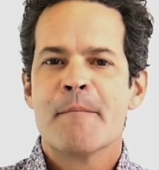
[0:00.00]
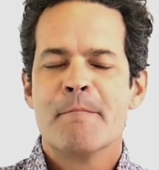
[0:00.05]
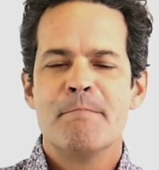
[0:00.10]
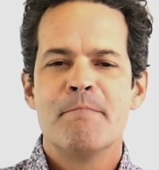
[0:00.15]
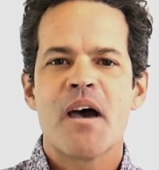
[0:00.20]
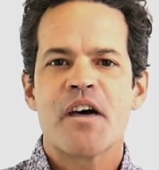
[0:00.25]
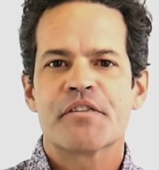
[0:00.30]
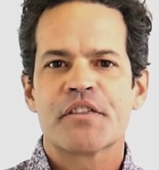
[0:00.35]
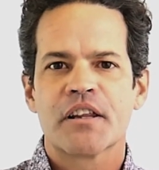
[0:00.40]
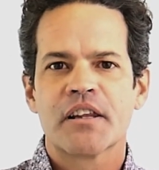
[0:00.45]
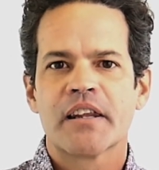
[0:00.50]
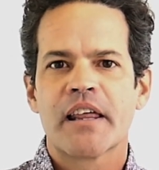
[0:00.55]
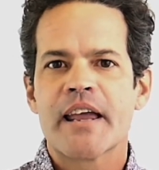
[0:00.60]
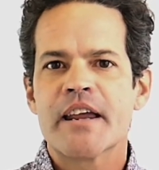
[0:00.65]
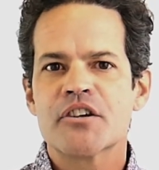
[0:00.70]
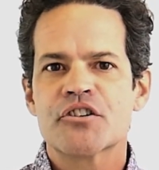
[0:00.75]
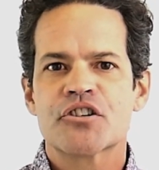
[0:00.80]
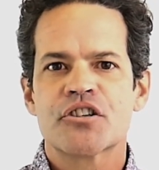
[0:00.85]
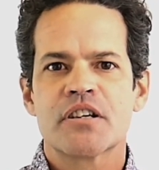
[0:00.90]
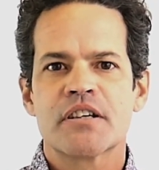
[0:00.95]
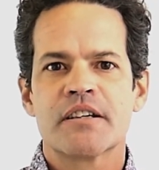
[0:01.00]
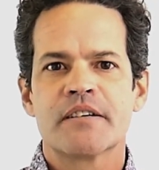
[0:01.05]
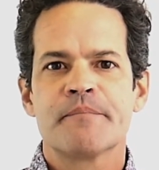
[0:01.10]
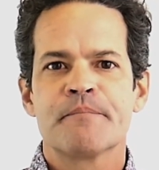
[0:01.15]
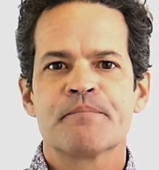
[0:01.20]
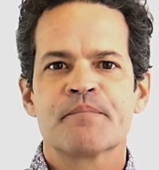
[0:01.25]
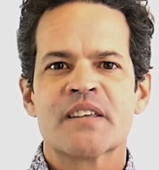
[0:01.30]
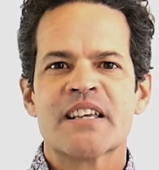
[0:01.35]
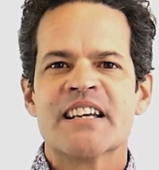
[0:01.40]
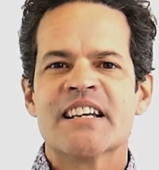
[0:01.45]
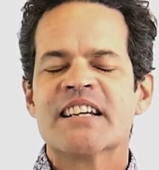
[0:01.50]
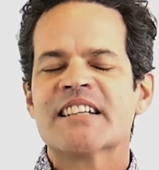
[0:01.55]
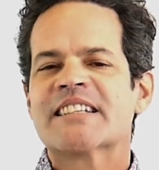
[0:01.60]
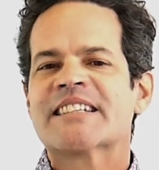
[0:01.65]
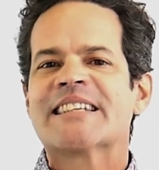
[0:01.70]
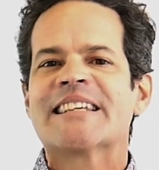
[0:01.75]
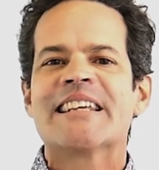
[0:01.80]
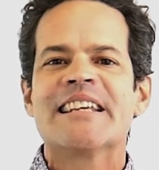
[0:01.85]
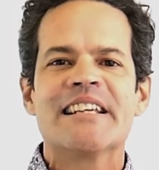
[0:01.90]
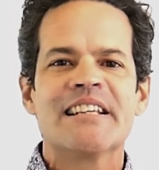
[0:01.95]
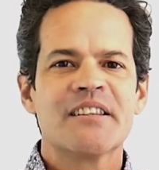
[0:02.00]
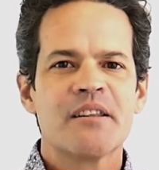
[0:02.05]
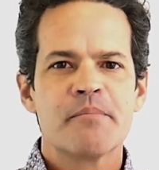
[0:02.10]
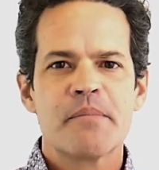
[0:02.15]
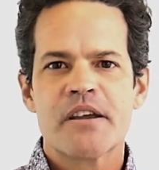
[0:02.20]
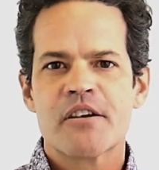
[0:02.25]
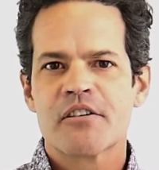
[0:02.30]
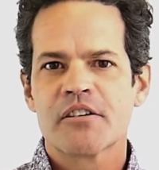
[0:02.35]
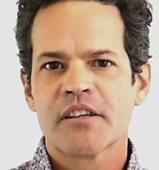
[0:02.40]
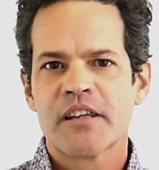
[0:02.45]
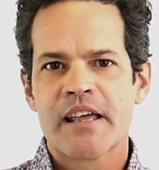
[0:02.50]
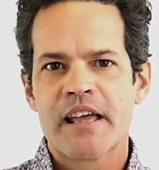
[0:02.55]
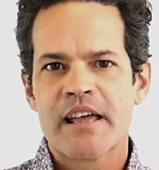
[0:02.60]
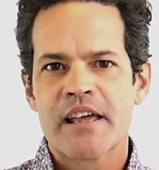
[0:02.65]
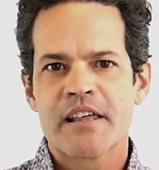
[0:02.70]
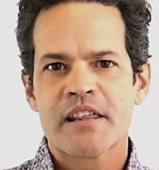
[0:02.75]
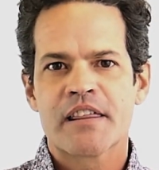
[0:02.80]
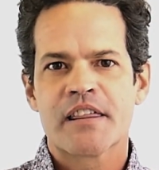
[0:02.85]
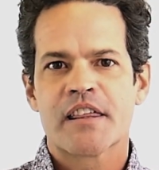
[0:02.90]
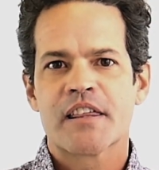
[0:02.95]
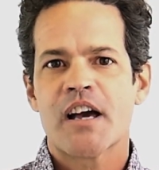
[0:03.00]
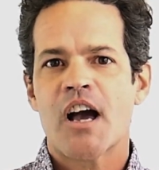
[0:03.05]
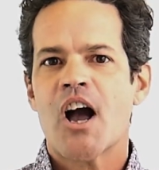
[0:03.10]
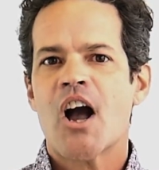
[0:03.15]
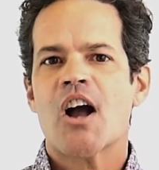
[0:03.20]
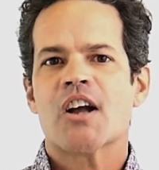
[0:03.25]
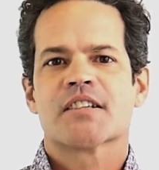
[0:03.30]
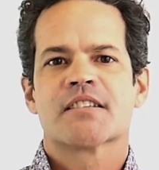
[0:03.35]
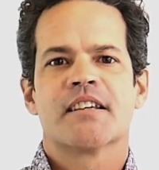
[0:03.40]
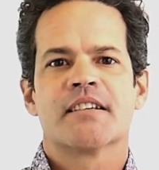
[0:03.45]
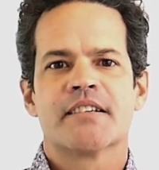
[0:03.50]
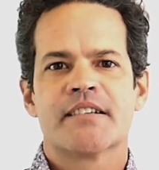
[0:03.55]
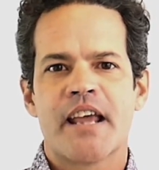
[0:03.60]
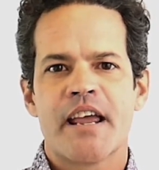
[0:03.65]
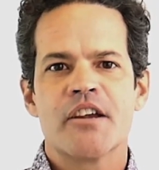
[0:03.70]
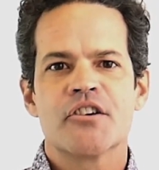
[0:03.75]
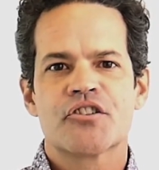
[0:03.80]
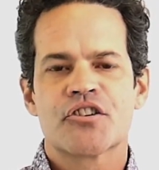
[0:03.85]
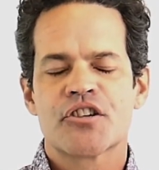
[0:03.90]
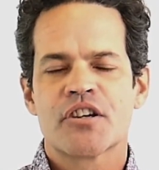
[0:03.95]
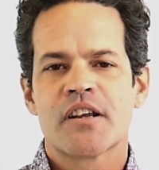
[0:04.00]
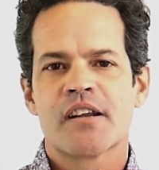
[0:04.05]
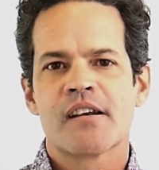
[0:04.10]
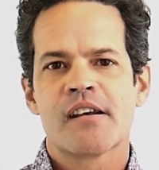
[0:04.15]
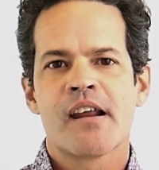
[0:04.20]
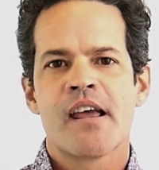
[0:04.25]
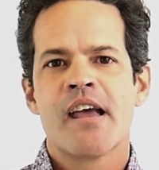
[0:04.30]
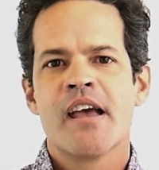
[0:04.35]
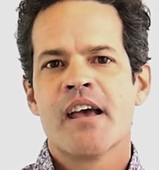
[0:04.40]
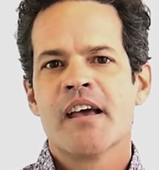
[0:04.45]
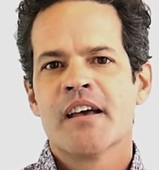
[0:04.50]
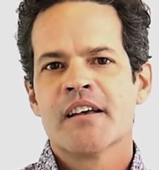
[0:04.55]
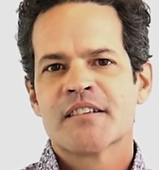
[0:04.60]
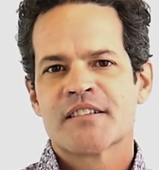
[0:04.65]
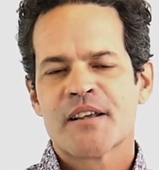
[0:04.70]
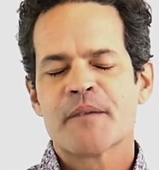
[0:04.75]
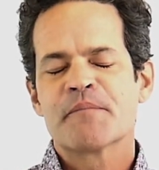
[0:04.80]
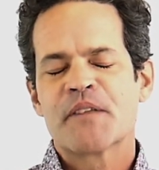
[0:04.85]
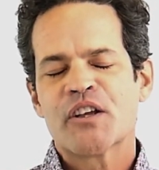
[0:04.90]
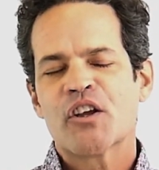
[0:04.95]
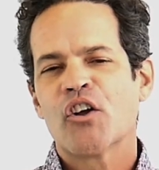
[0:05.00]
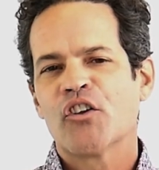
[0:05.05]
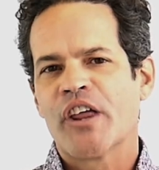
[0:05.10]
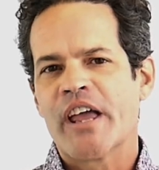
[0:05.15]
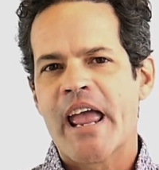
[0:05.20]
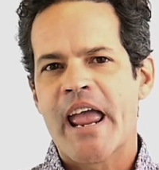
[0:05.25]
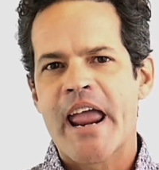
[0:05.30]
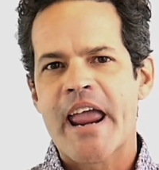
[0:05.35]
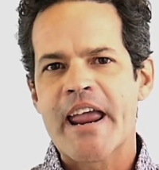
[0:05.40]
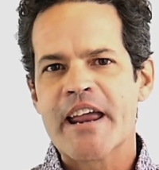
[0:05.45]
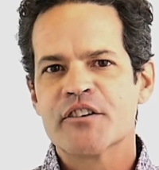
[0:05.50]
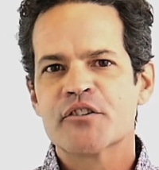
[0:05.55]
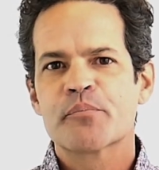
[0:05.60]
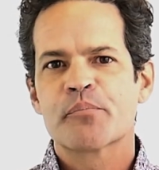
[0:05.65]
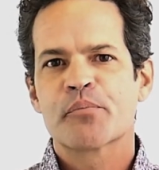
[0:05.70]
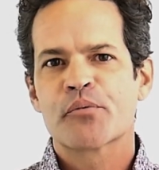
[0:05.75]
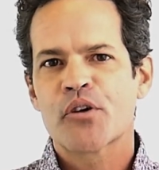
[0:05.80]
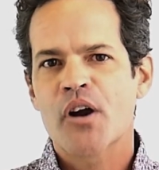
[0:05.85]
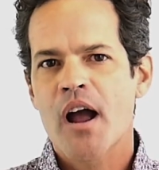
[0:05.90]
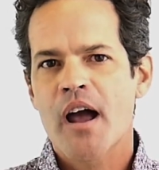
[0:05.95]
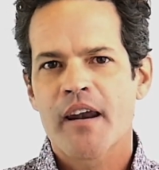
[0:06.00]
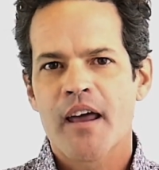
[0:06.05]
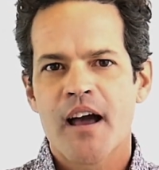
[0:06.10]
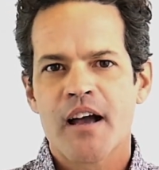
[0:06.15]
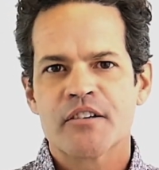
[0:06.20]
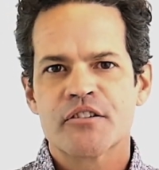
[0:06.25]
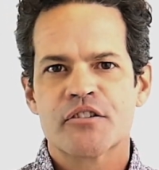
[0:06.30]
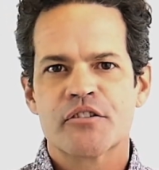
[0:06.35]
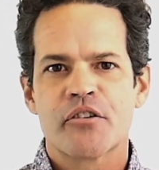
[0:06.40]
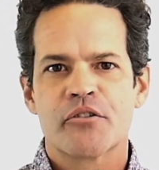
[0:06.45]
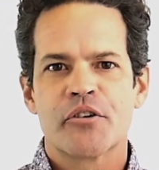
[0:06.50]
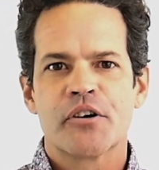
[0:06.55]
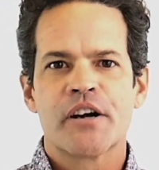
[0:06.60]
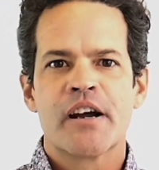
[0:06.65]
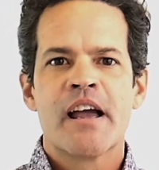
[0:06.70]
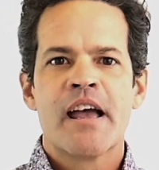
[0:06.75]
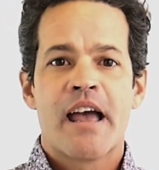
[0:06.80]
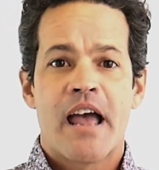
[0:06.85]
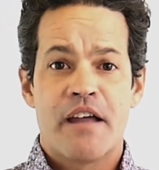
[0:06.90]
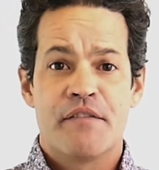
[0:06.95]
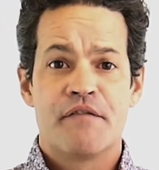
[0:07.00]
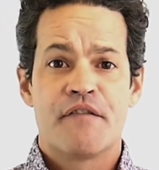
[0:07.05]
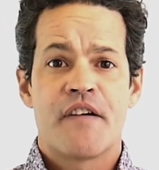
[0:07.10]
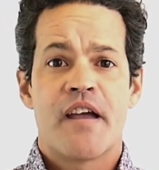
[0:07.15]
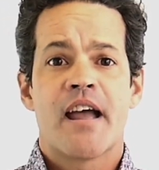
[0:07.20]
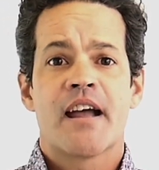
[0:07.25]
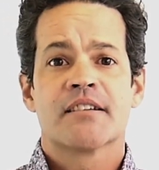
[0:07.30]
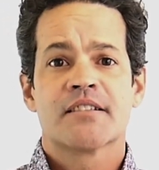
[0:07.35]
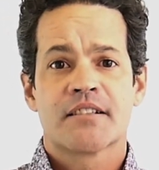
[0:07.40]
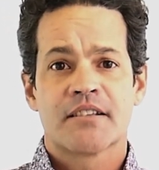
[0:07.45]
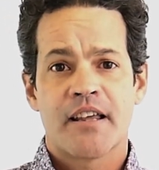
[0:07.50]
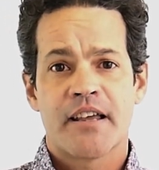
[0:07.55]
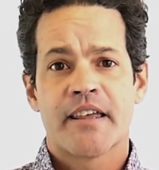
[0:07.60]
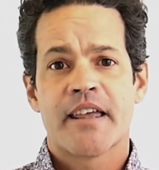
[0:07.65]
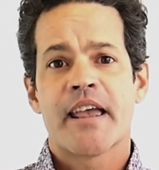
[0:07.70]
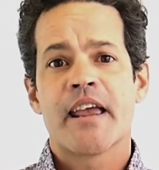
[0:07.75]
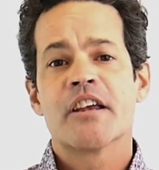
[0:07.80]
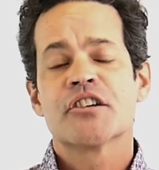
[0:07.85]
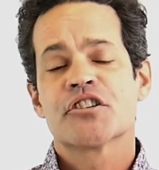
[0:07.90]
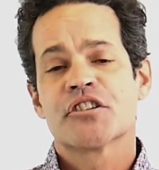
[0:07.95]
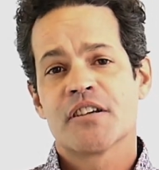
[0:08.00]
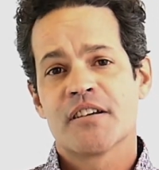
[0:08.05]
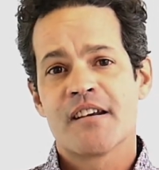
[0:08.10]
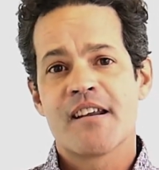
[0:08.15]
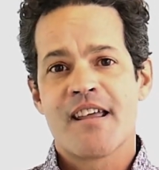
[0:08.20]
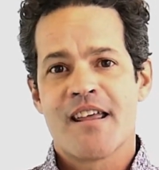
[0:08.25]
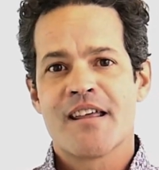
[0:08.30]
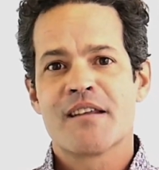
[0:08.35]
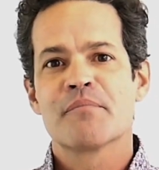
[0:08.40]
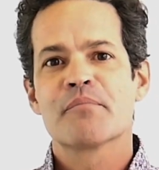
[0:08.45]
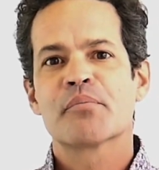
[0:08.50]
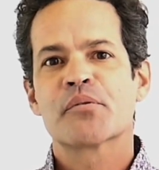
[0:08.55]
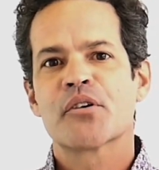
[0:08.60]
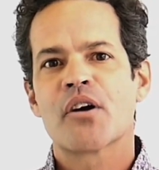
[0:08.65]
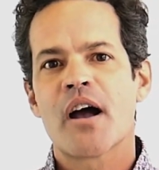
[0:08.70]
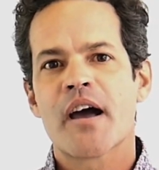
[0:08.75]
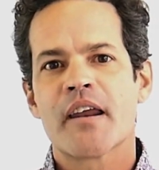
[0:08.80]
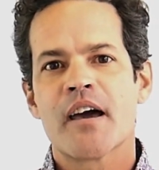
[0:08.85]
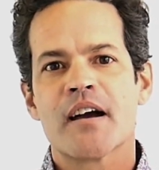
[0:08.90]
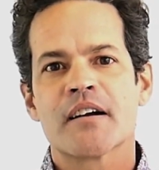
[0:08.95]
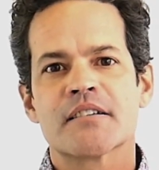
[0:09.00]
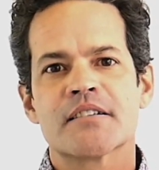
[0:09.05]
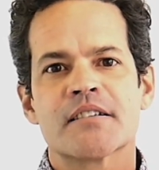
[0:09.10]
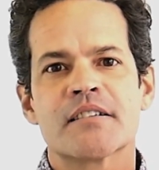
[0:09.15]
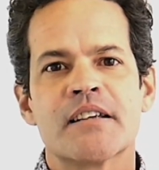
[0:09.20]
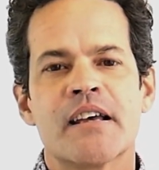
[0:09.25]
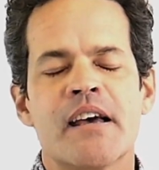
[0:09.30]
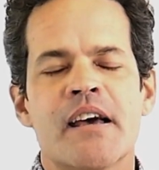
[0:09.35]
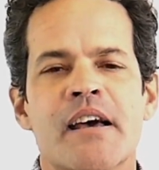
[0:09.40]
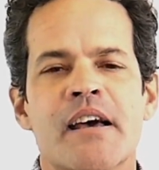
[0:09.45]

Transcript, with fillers: methylation, telomere length, oxidation, something called age products or advanced glycation end products.